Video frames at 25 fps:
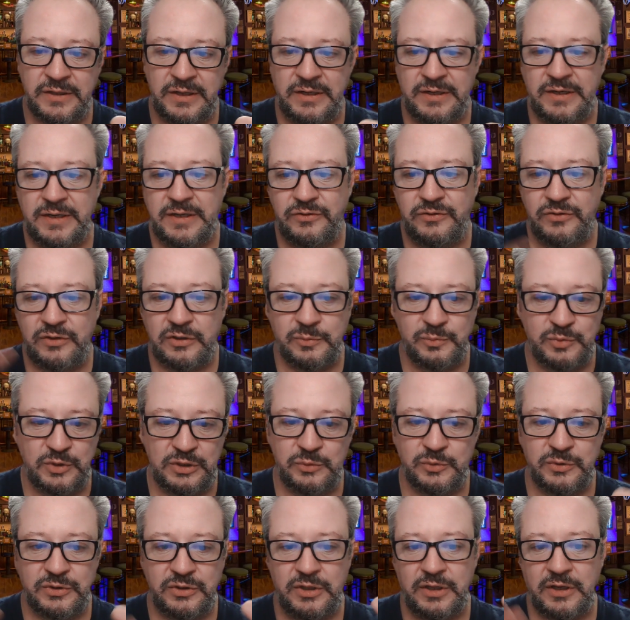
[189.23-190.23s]
and it has
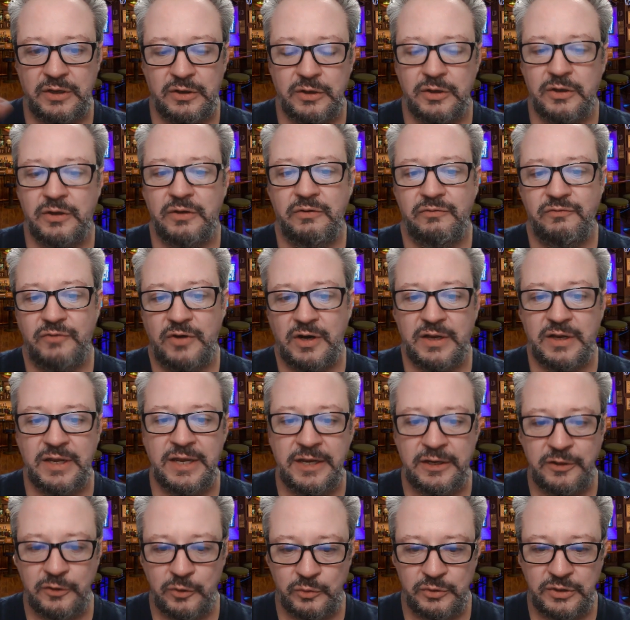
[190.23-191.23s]
complete with like a
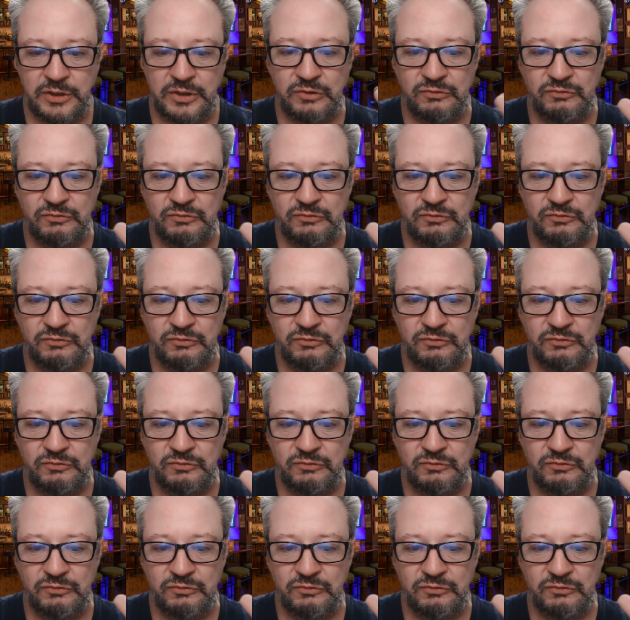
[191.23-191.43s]
volcano that